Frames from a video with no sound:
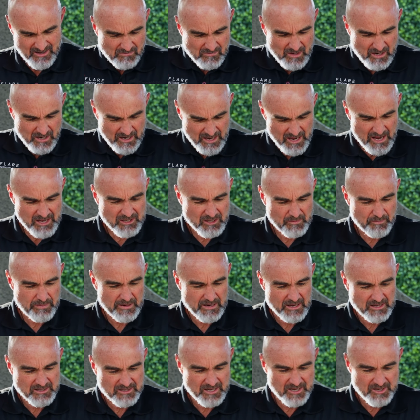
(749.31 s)
I had to pay
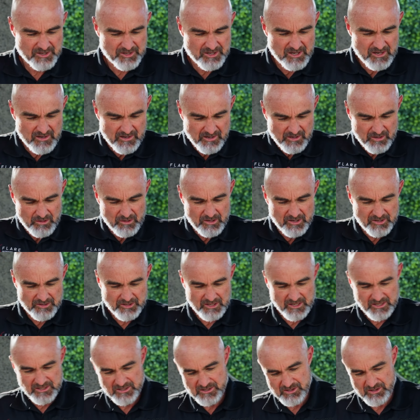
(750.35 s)
attention. I couldn't
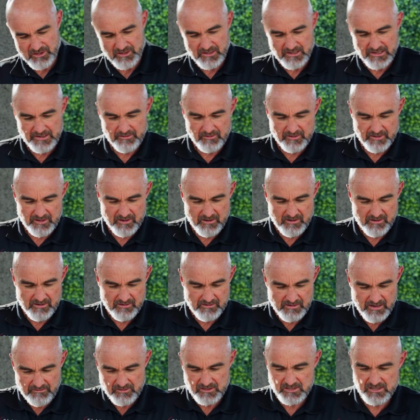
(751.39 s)
just sort of leave it there and
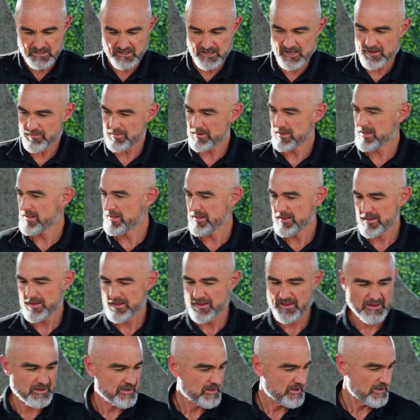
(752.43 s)
have a sleep.
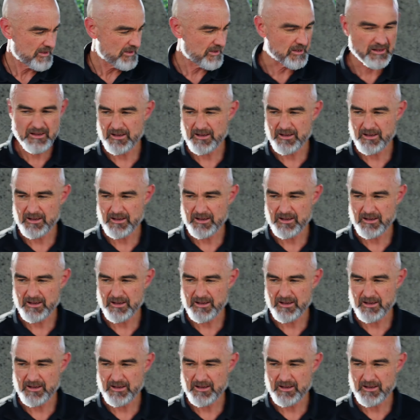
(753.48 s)
What